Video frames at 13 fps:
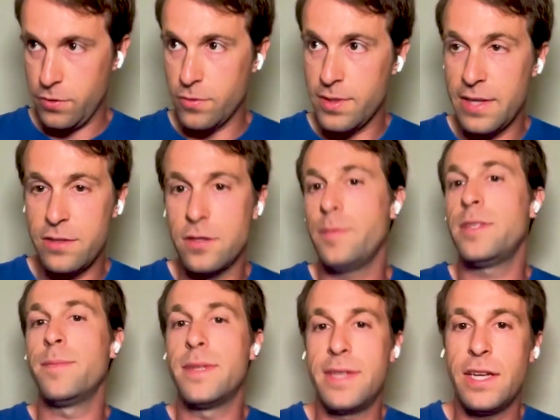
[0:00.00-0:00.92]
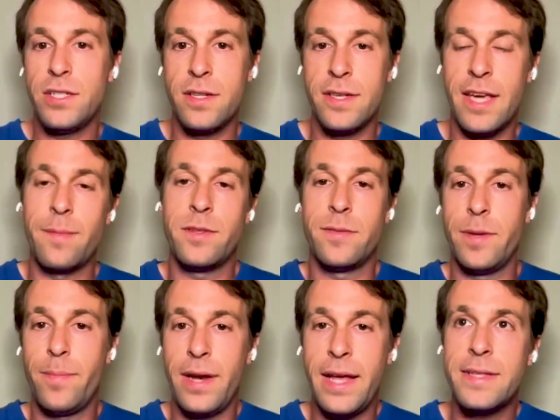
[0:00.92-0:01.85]
you know, there's an optimization game
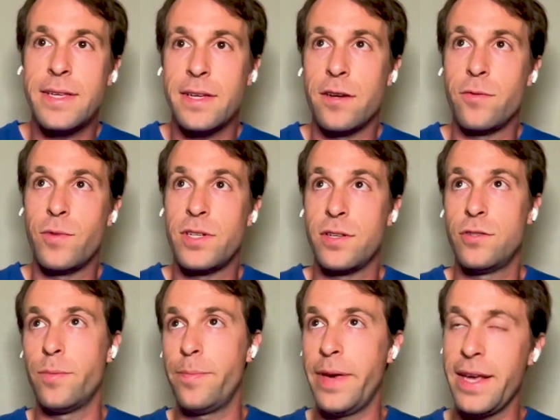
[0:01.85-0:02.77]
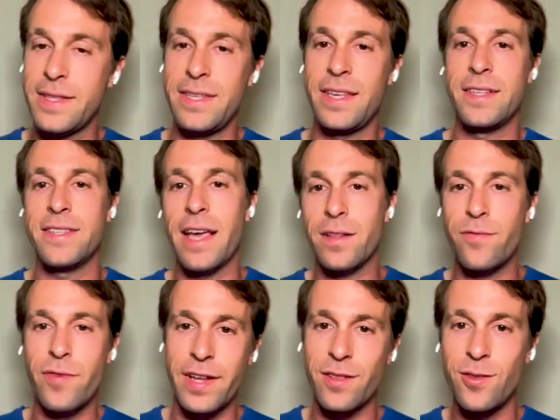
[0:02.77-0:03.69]
to be played here, which is to pick the
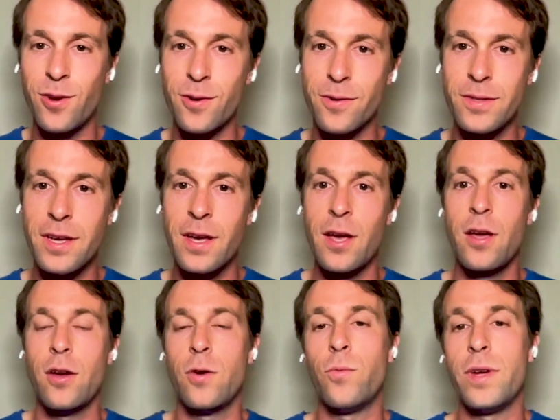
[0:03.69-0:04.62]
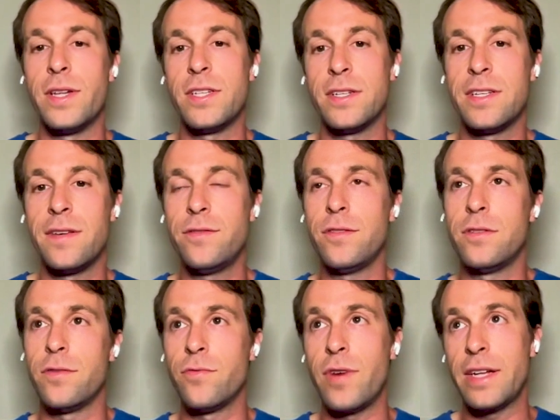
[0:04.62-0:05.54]
exact right node which gives
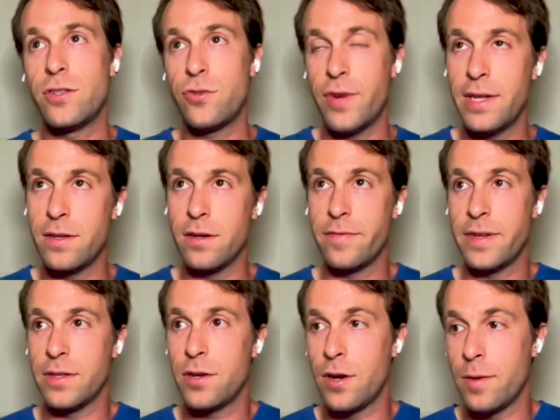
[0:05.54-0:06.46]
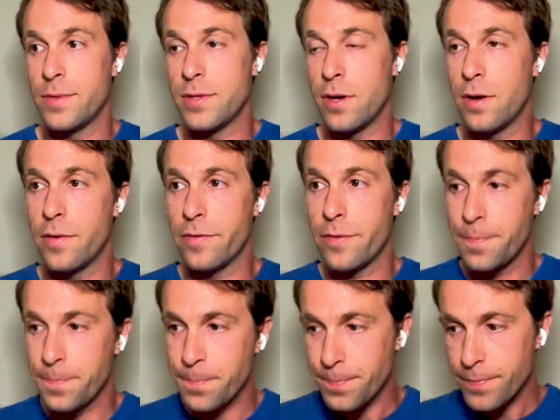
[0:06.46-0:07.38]
you the right trade-off in terms
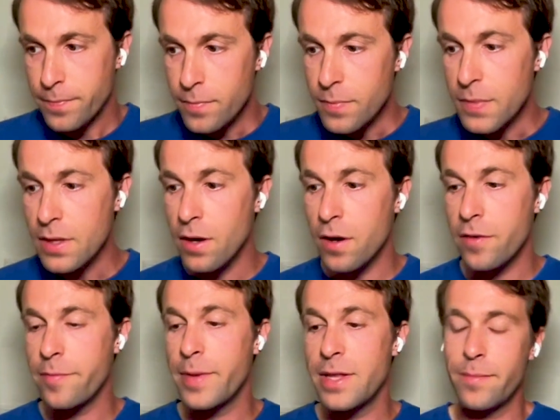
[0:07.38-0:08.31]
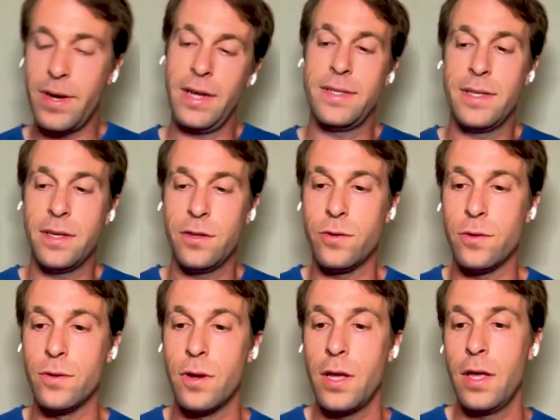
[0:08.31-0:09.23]
of of minimizing
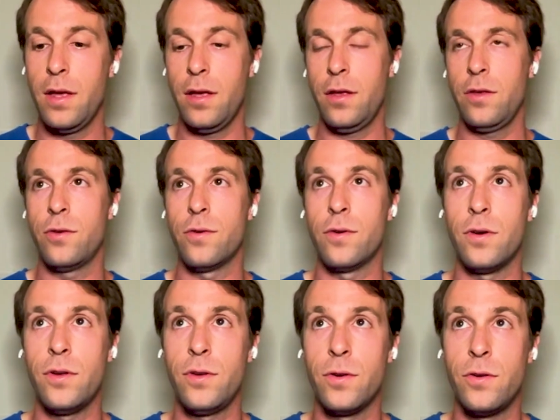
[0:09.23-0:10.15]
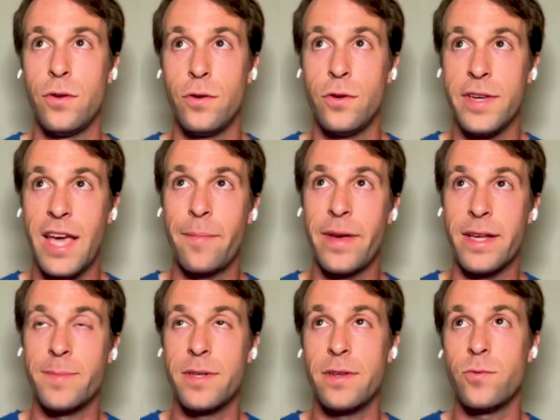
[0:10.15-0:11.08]
your your, your your your
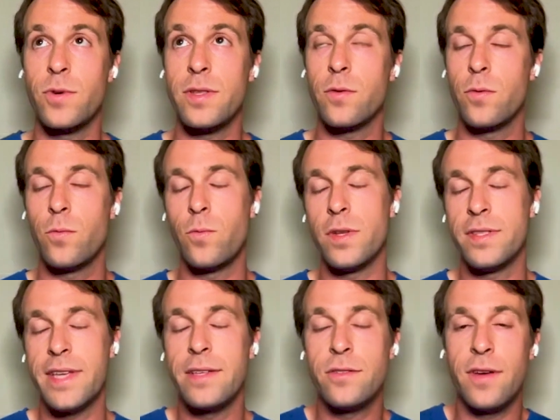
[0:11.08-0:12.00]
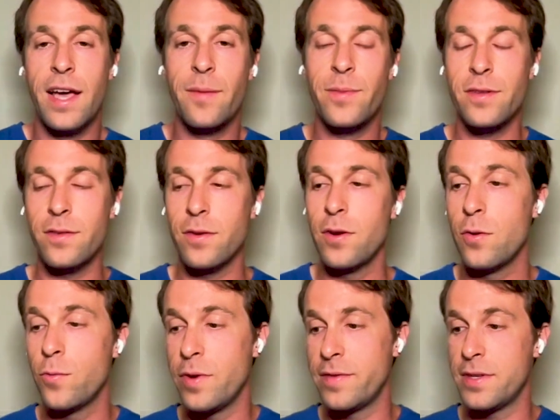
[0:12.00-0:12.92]
capex because what what tends to happen
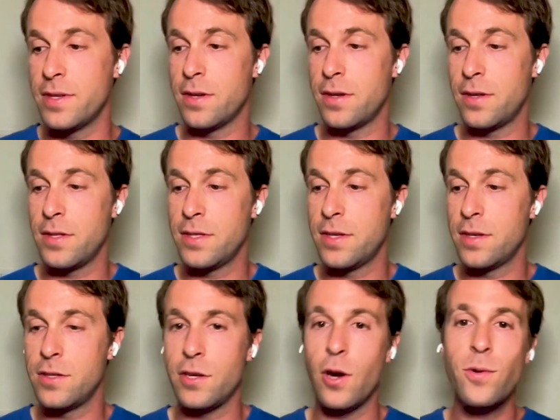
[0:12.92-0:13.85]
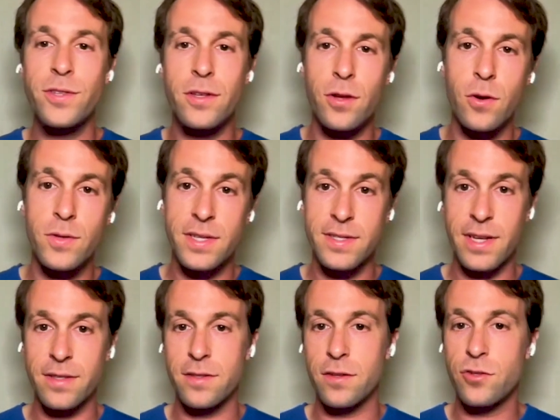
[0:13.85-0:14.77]
with the the, the older nodes
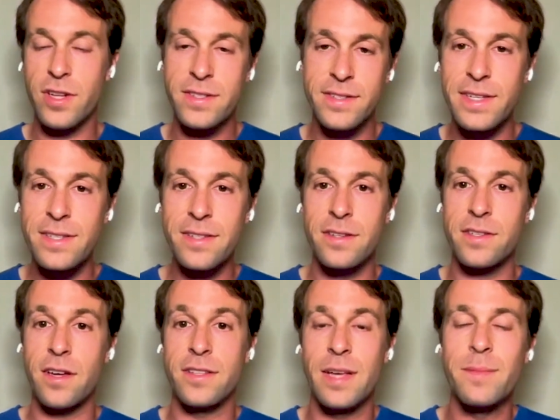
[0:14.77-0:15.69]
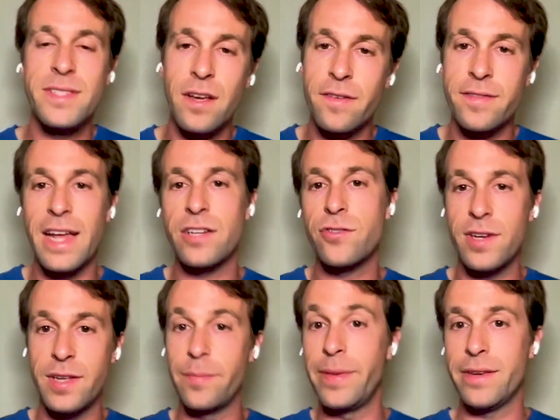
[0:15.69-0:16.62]
is that the transistors are themselves
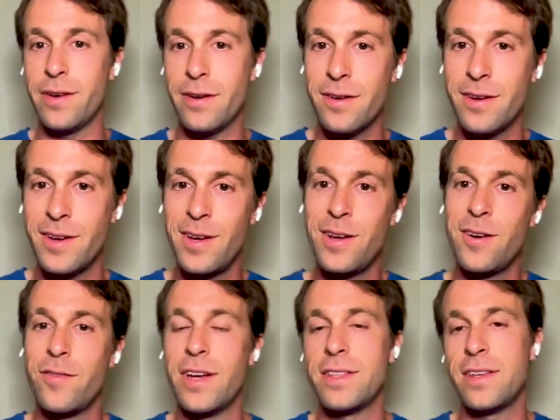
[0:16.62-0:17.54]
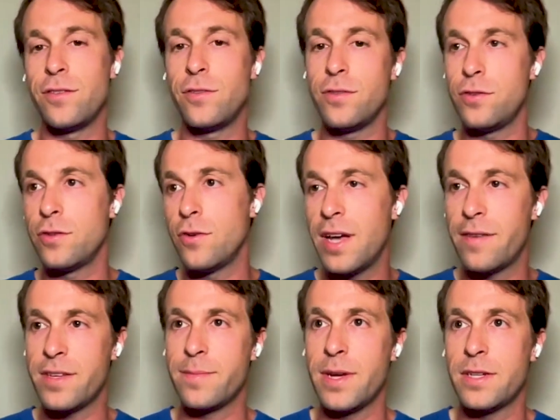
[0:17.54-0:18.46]
naturally bigger right that you, you don't
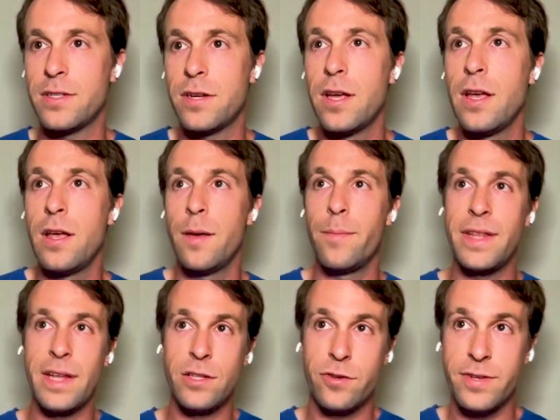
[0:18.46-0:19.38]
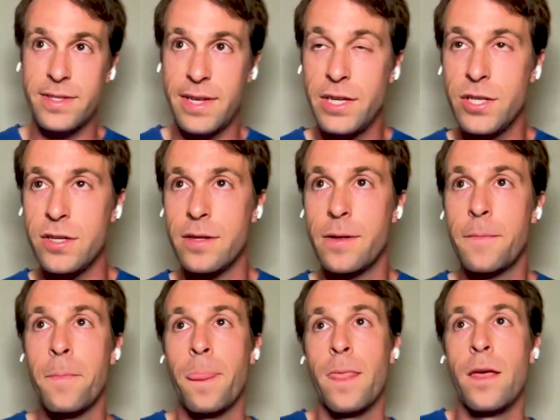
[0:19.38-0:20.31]
have as much miniaturization